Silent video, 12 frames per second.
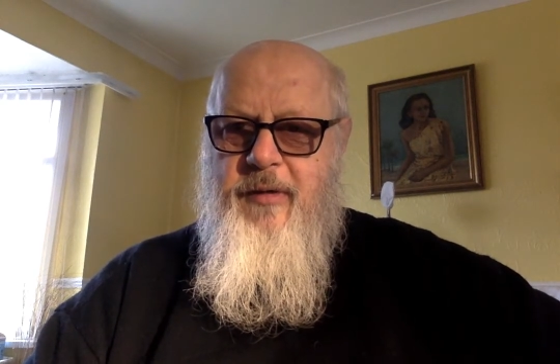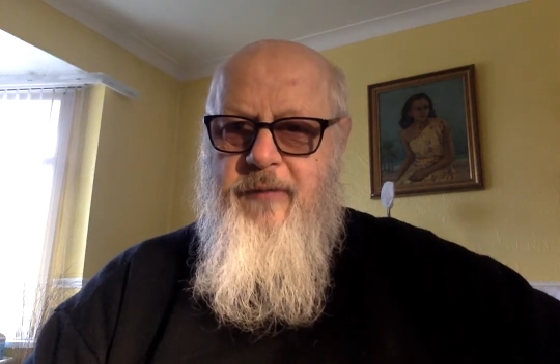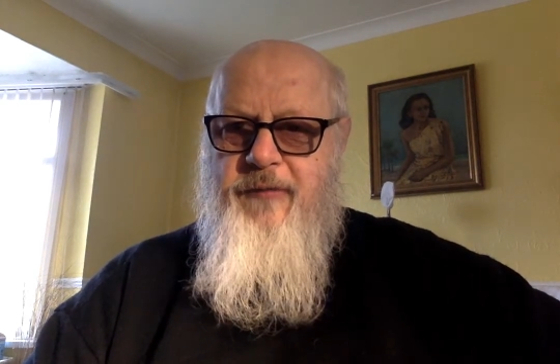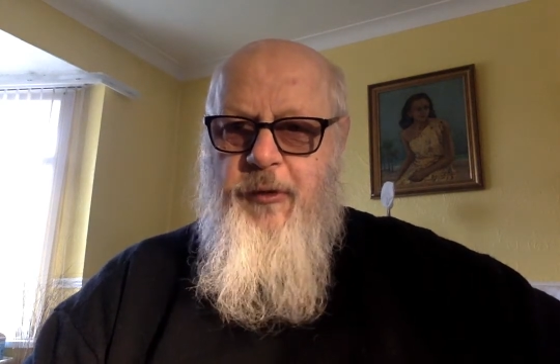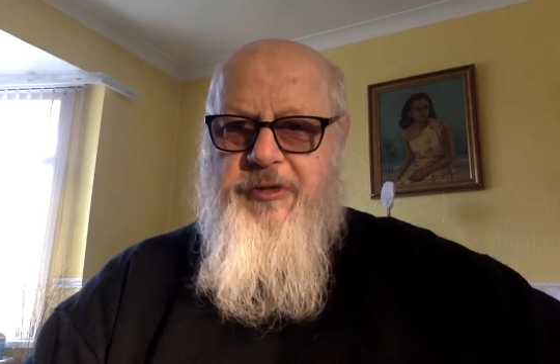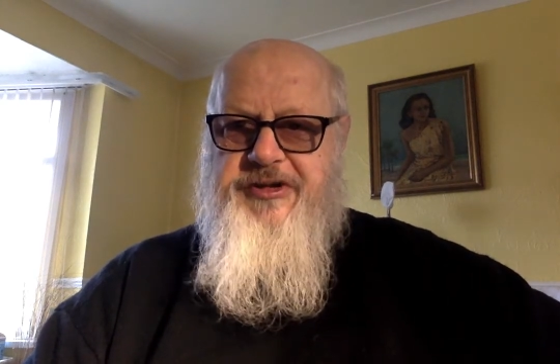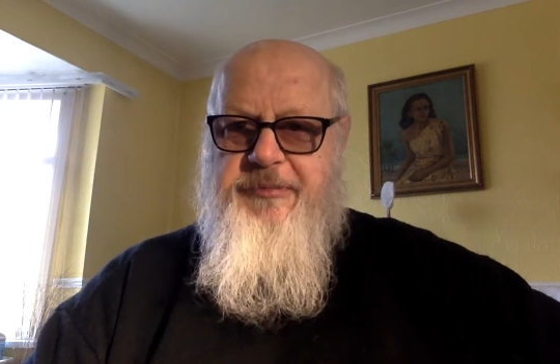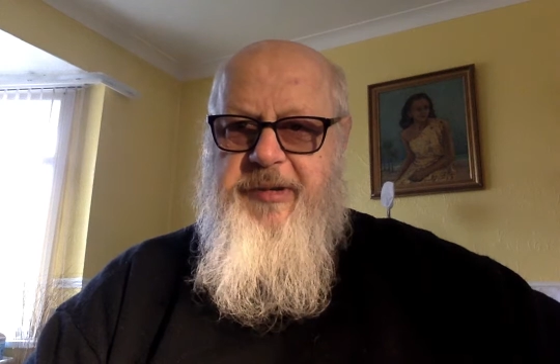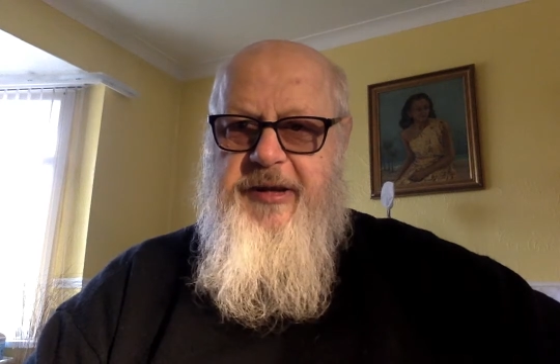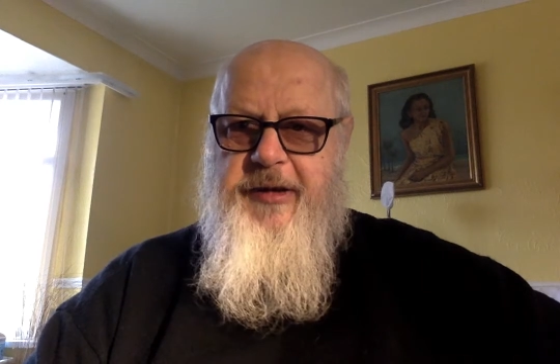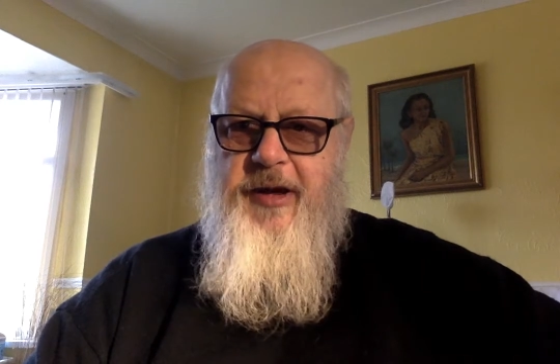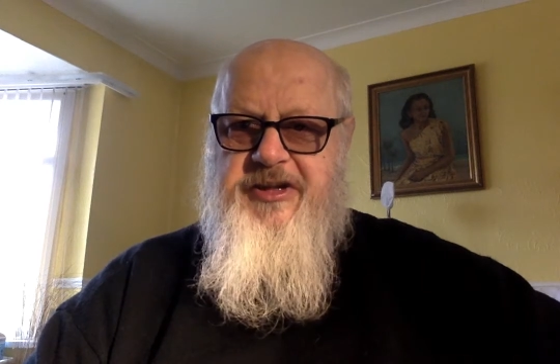
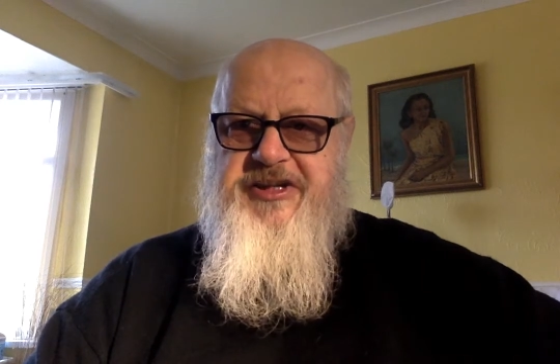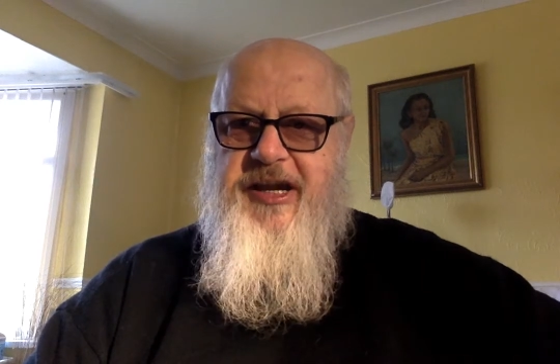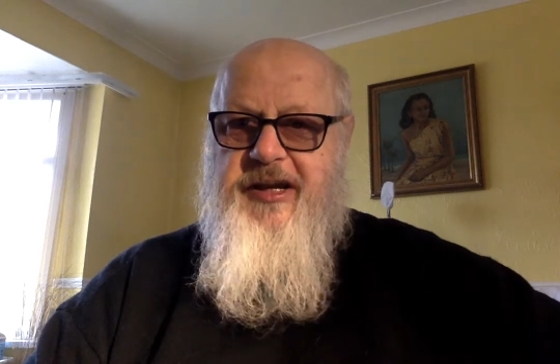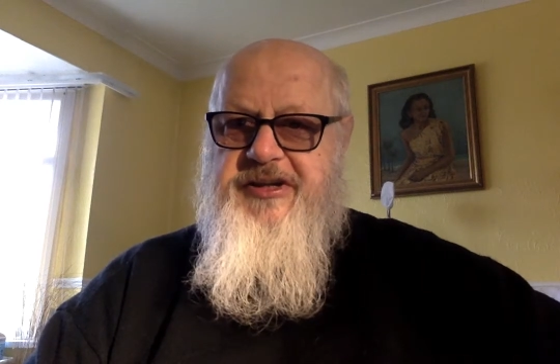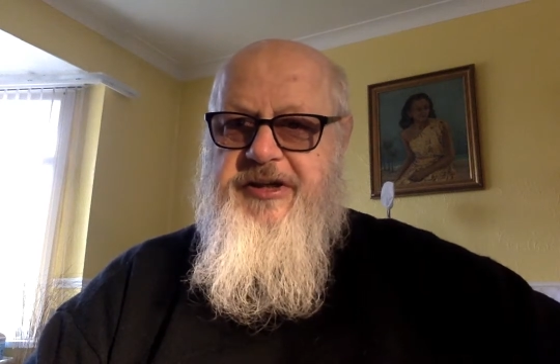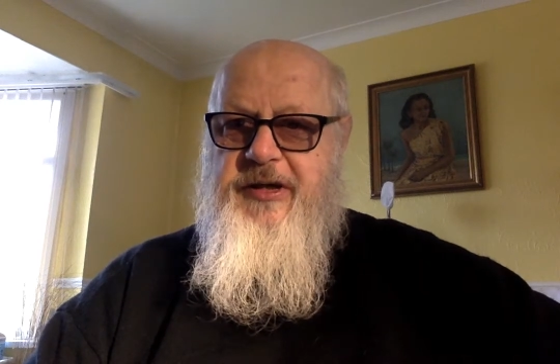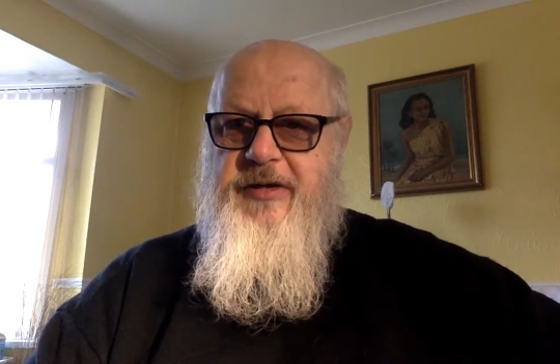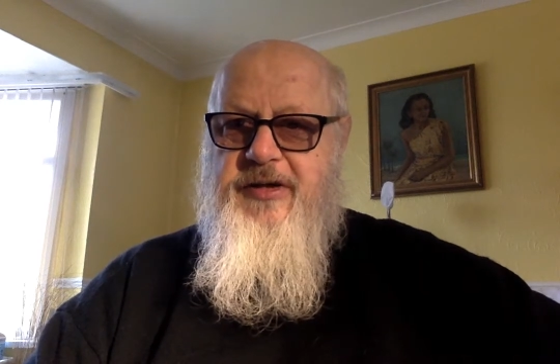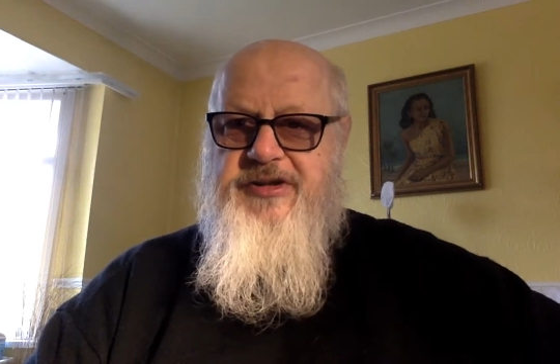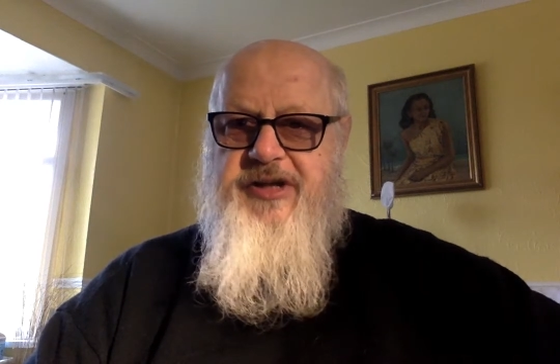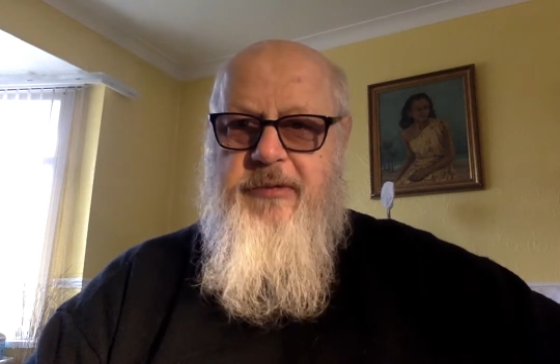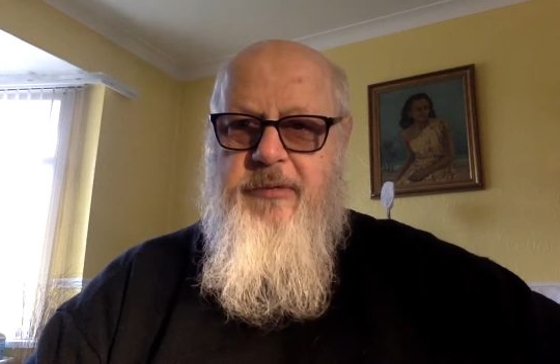forcibly dissect it to
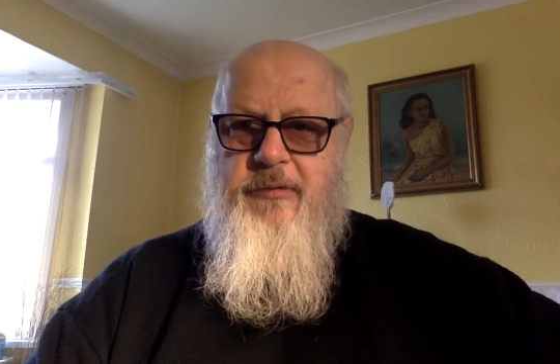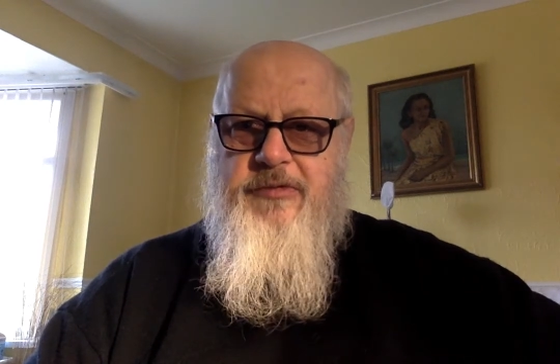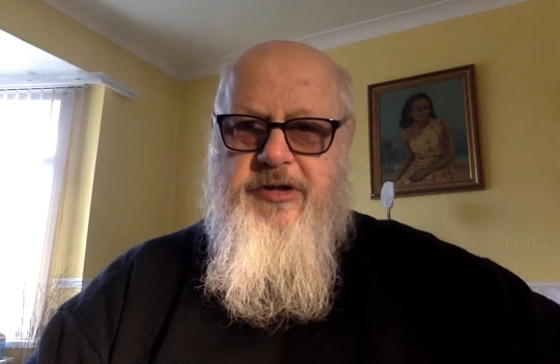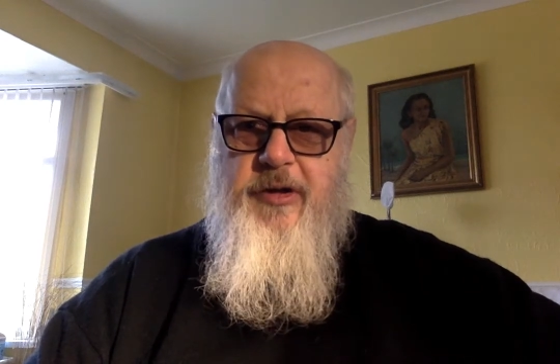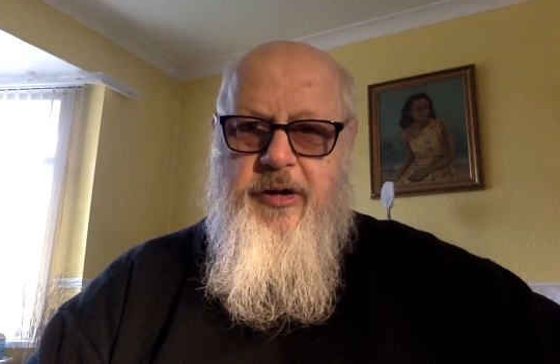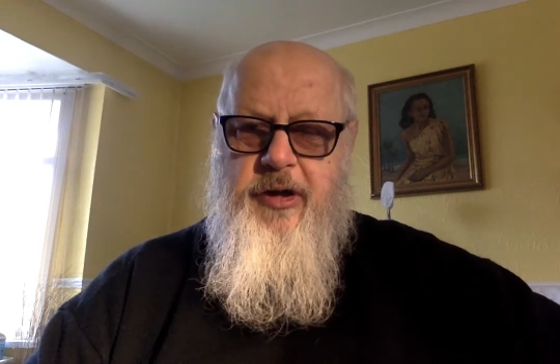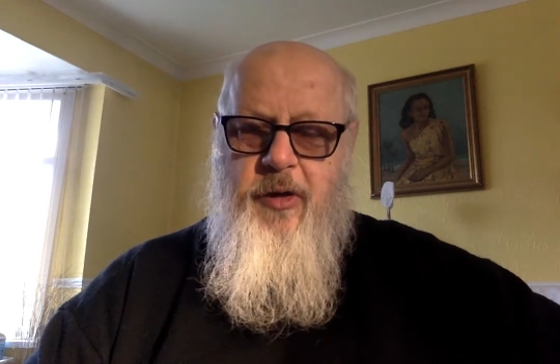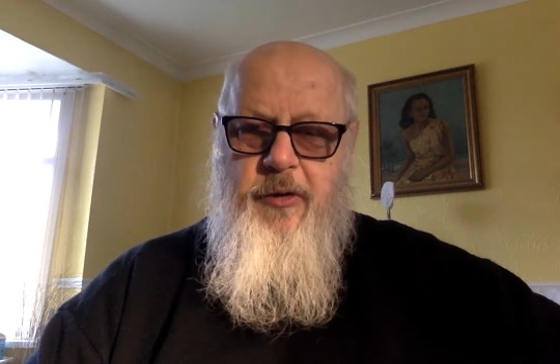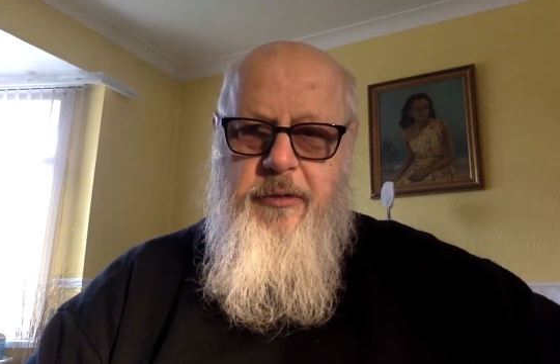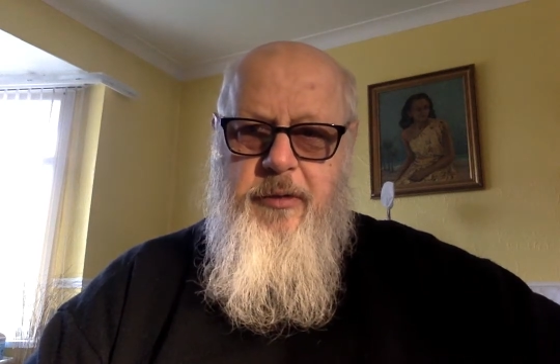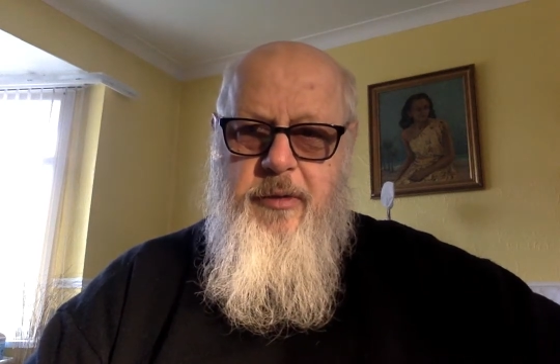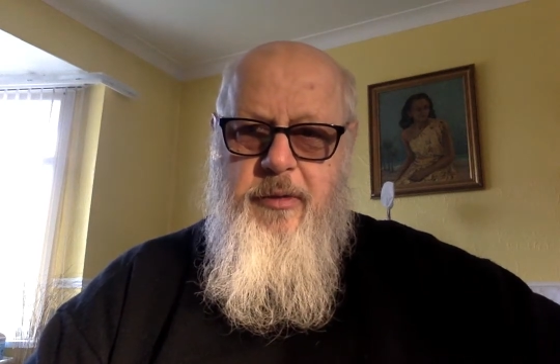see what was going on?